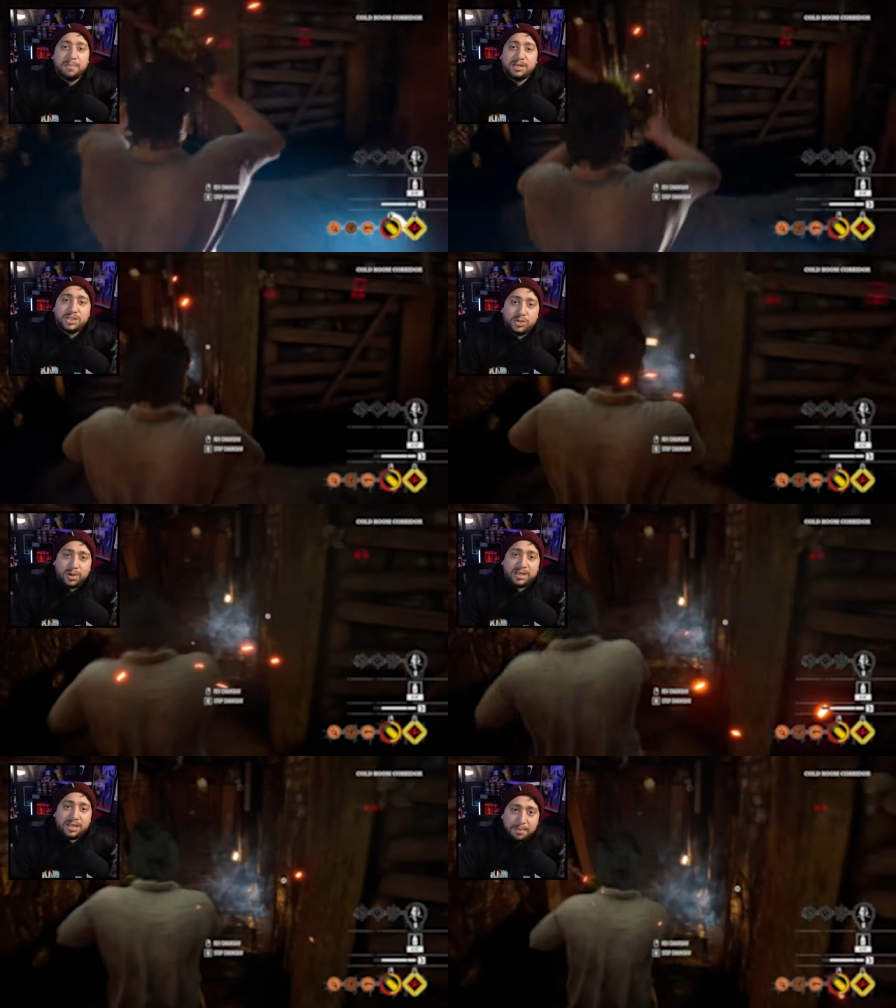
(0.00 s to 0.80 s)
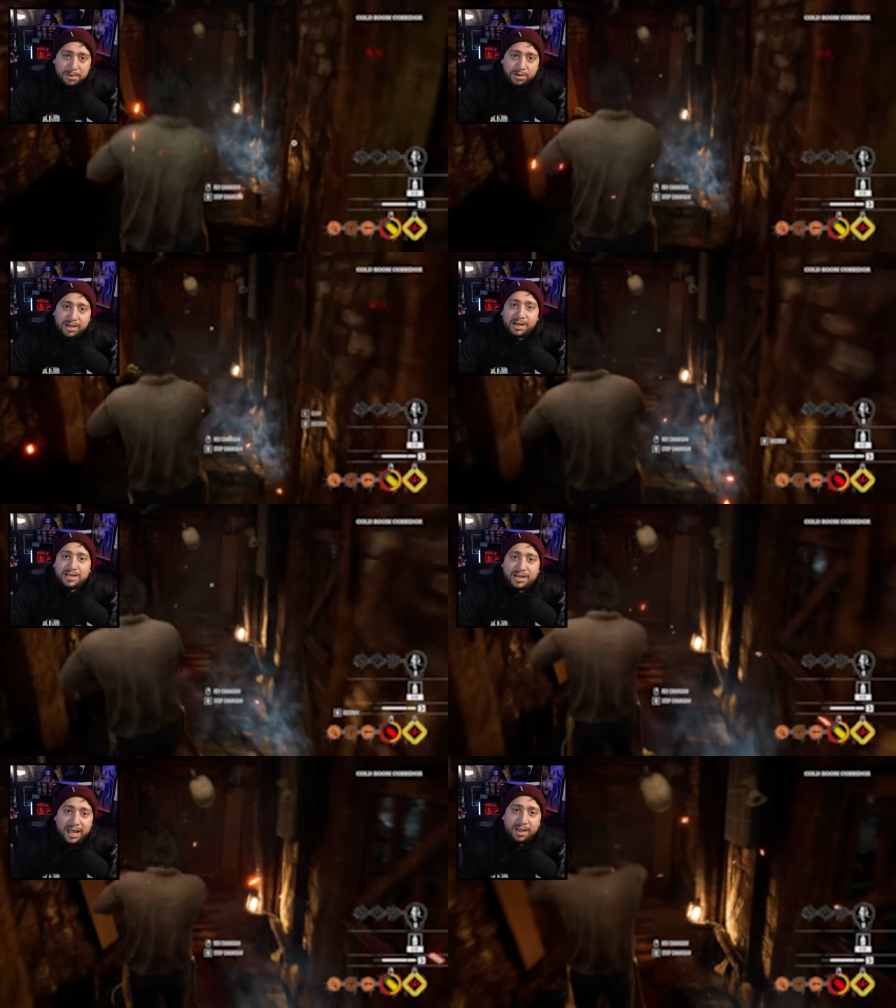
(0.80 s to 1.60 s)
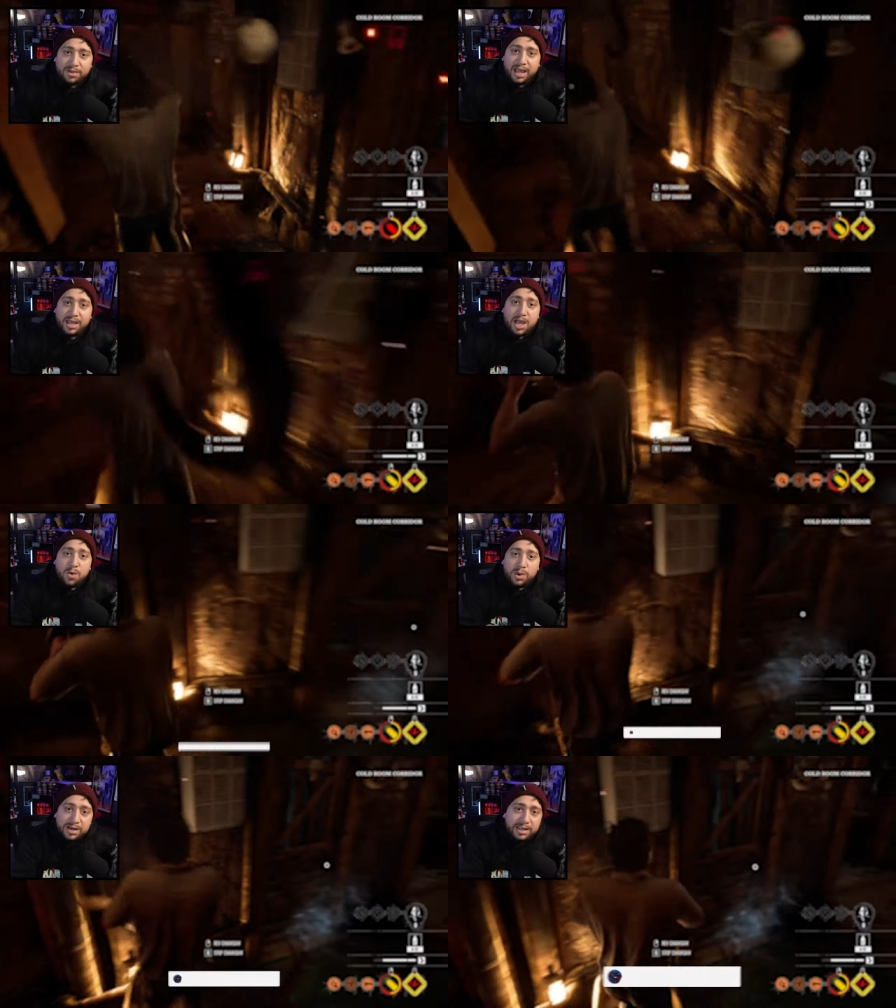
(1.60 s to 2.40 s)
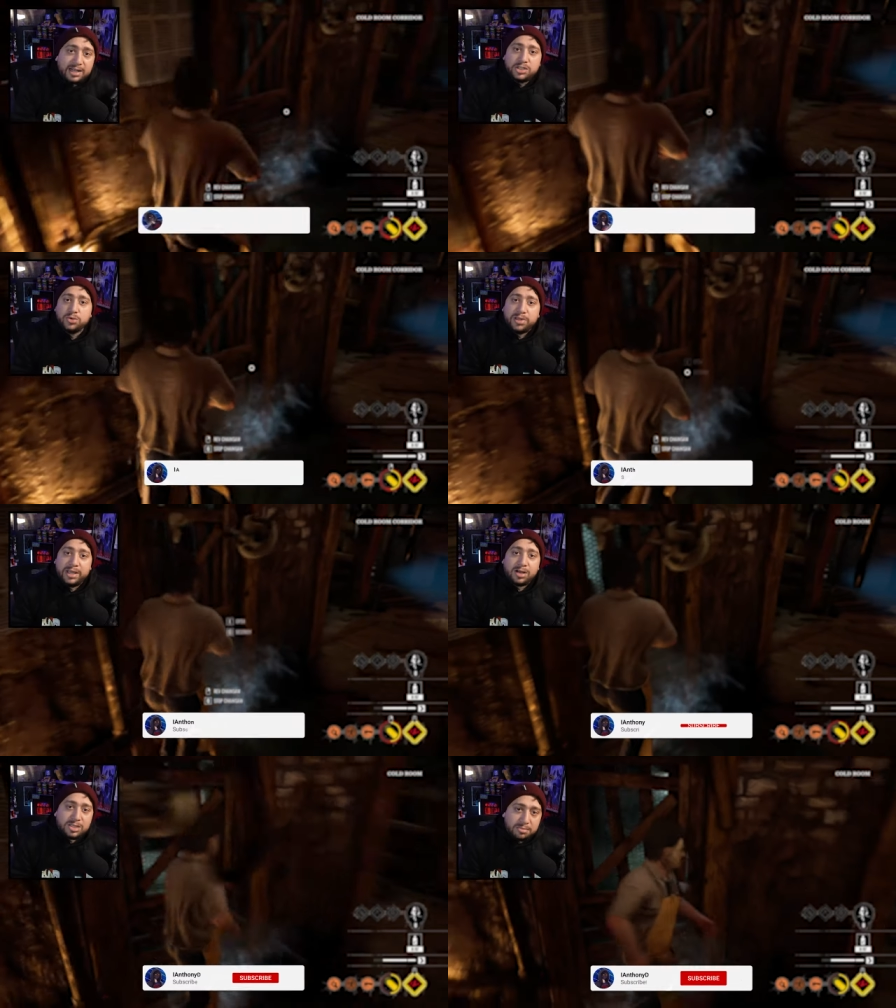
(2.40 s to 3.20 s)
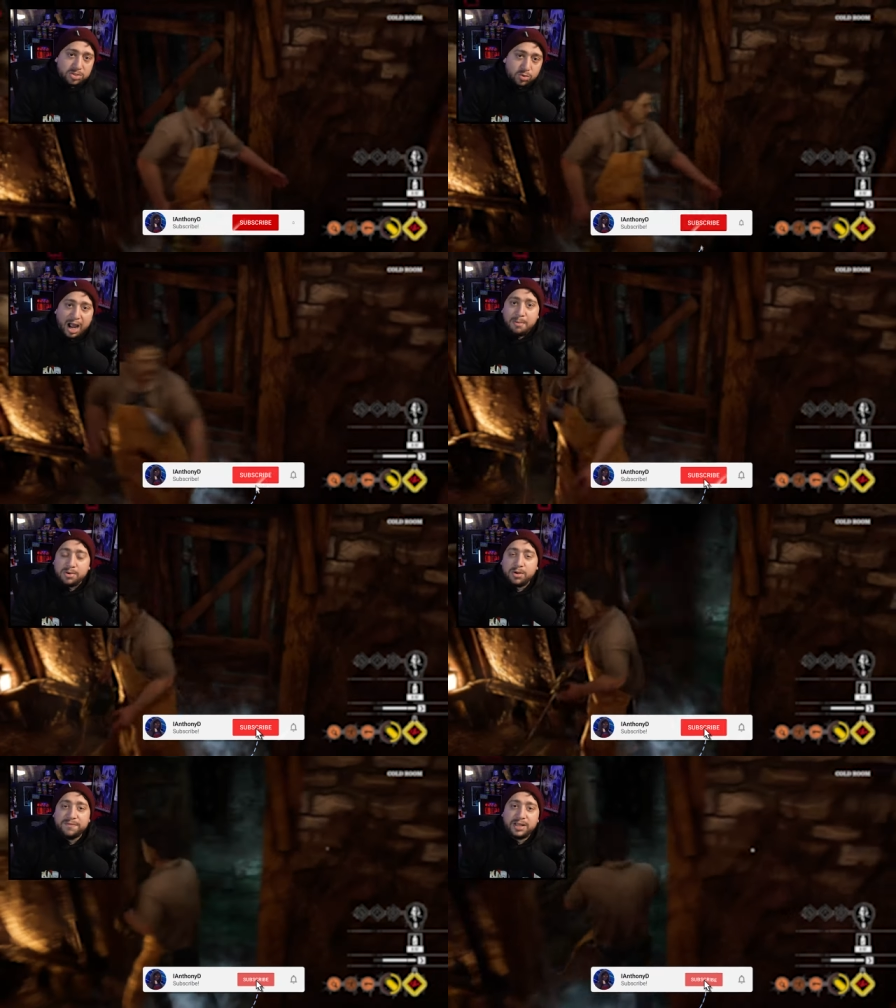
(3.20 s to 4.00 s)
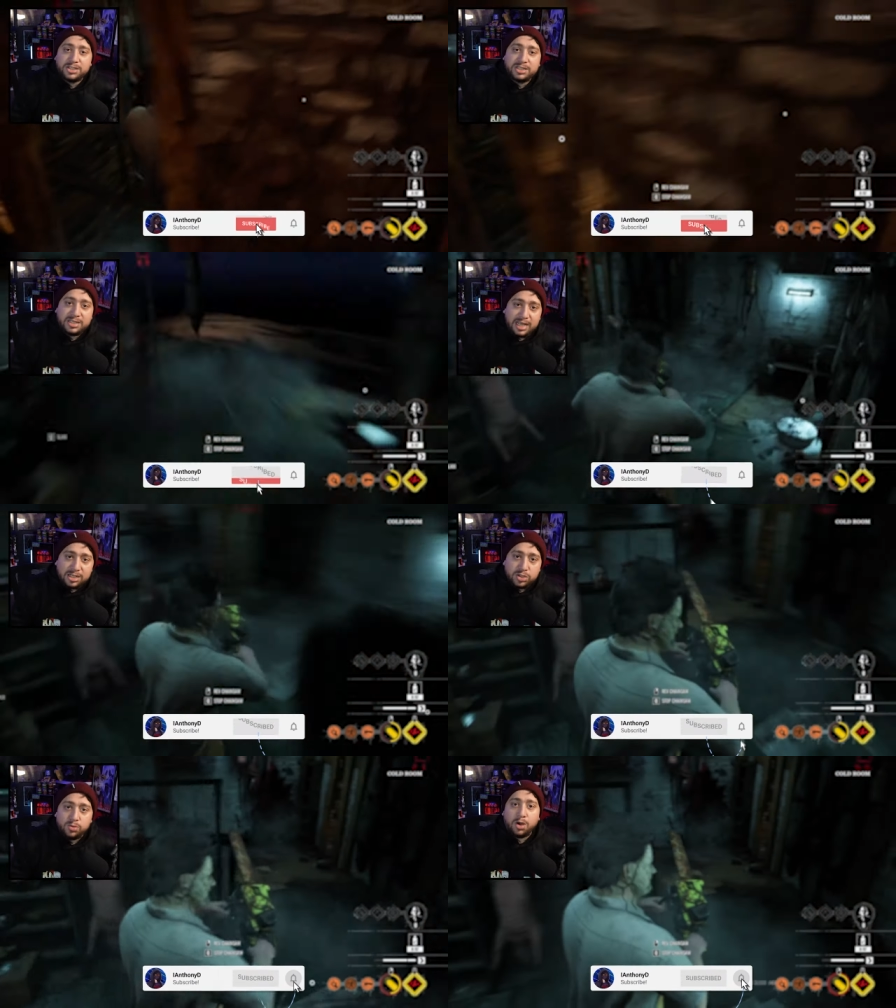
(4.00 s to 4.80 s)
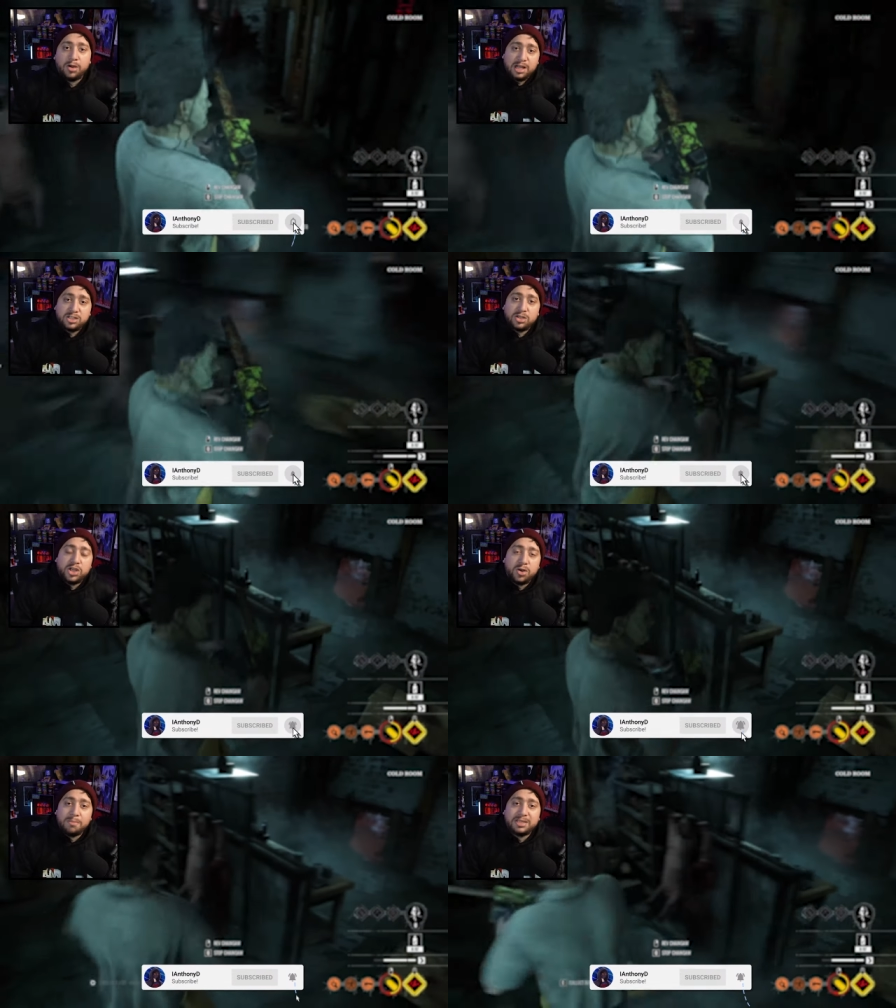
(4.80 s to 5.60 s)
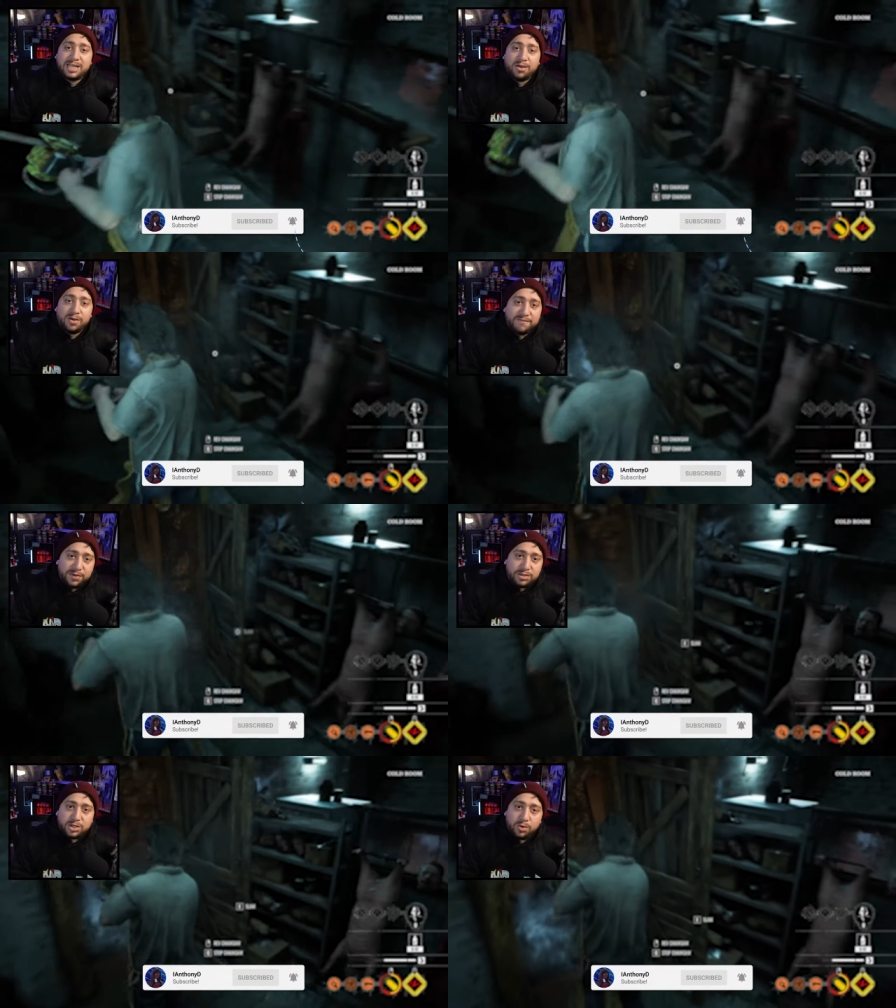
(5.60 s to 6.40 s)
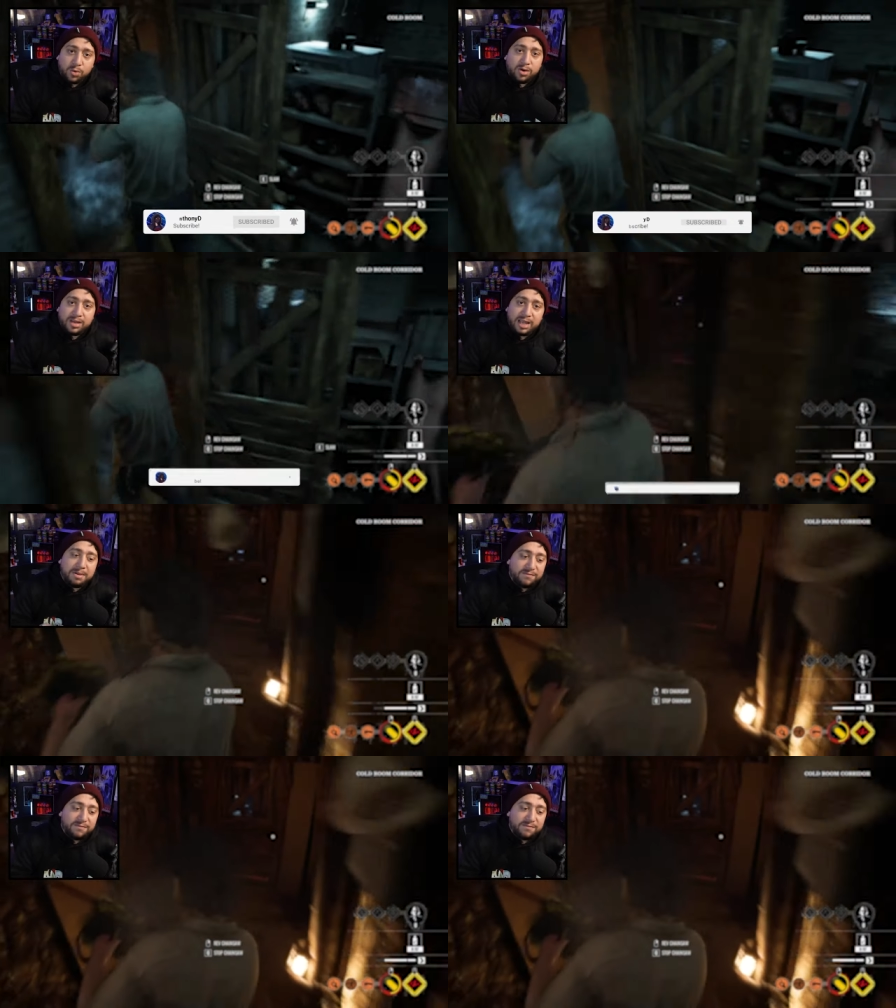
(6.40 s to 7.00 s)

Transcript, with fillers: button. Join the community today, okay? We need you here. Subscribe with notifications set to all so you don't miss out on future horror gaming